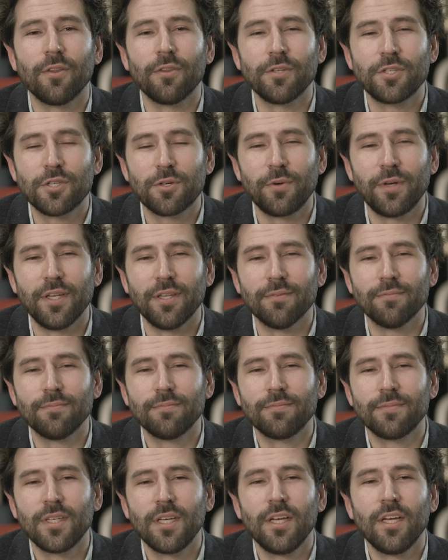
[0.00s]
on the screen,
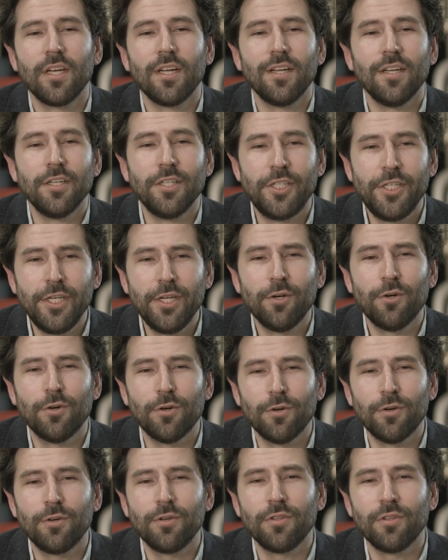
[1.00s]

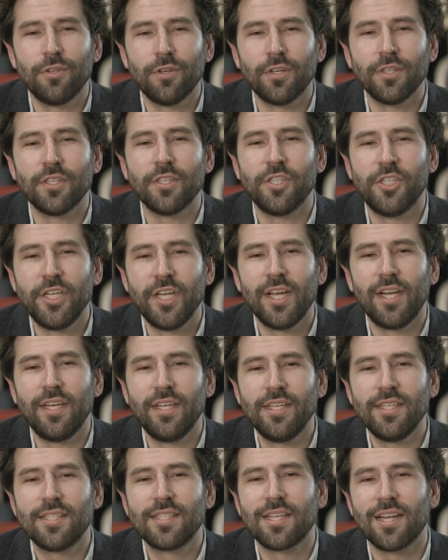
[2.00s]

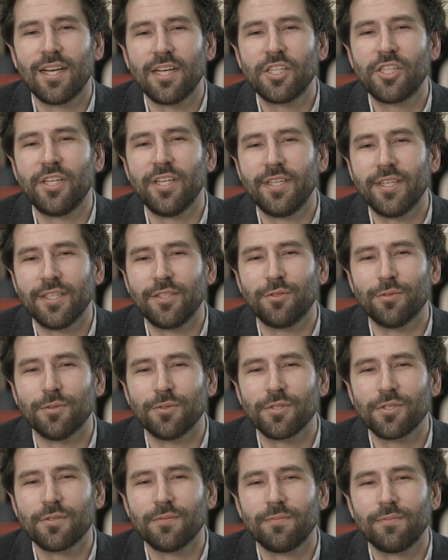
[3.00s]
goo.gle slash datatools.